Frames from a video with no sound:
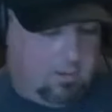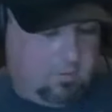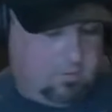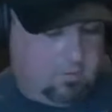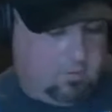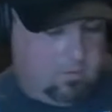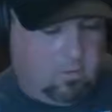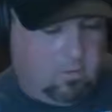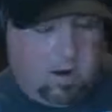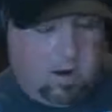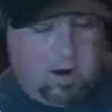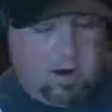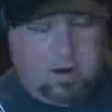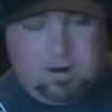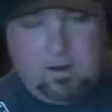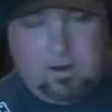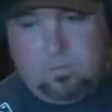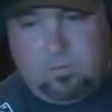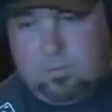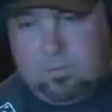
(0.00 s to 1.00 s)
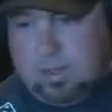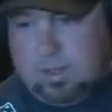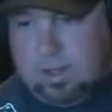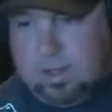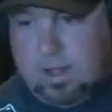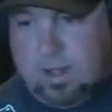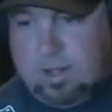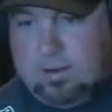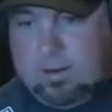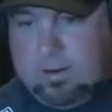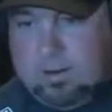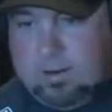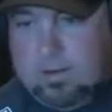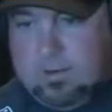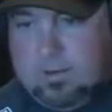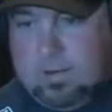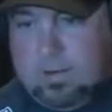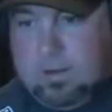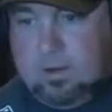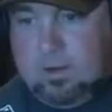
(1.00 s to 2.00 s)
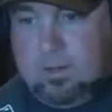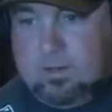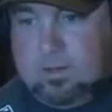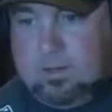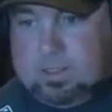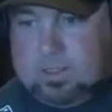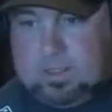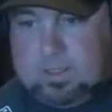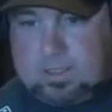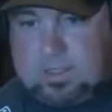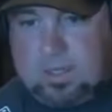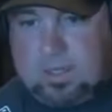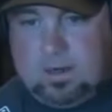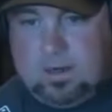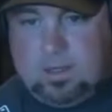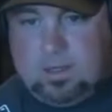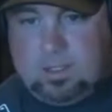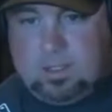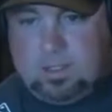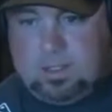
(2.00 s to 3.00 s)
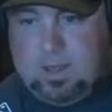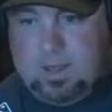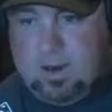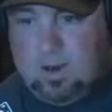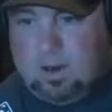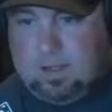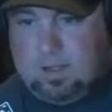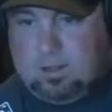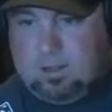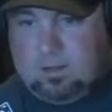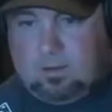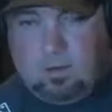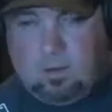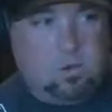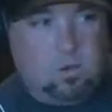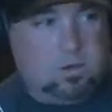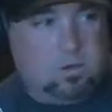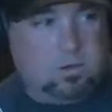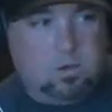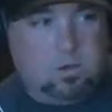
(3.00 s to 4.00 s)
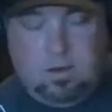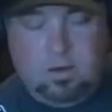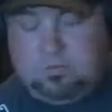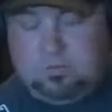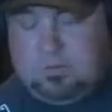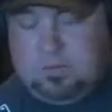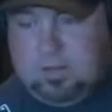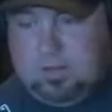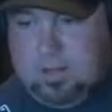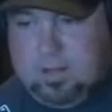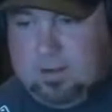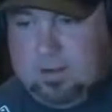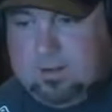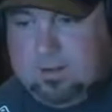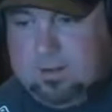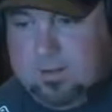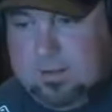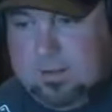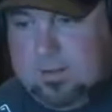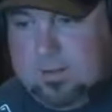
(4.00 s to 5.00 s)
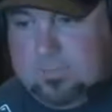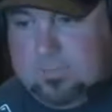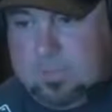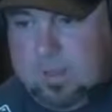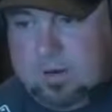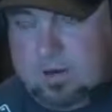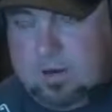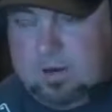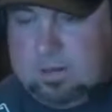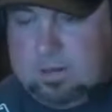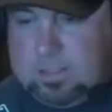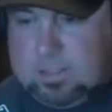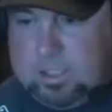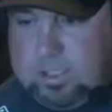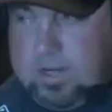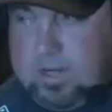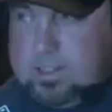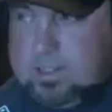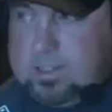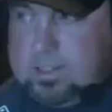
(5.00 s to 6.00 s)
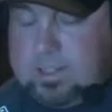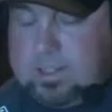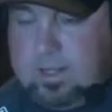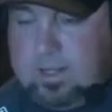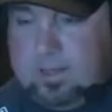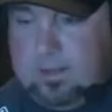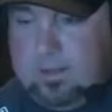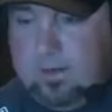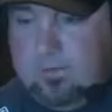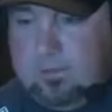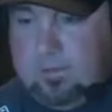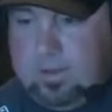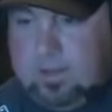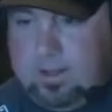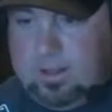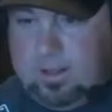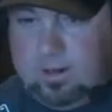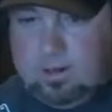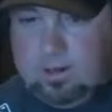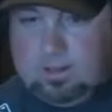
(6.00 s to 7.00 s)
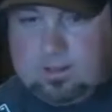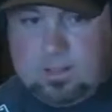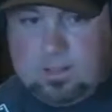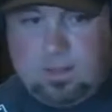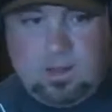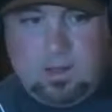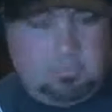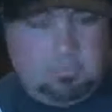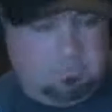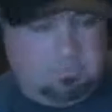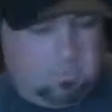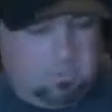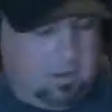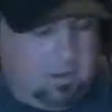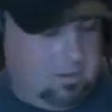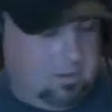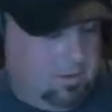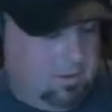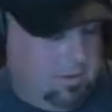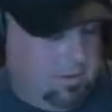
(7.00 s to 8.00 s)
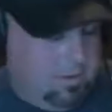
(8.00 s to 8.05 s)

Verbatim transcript: I don't know why it ever really got, you know, they went to just kind of the generic gold UFC, and you know, I know it's changed slightly over the years, uh, but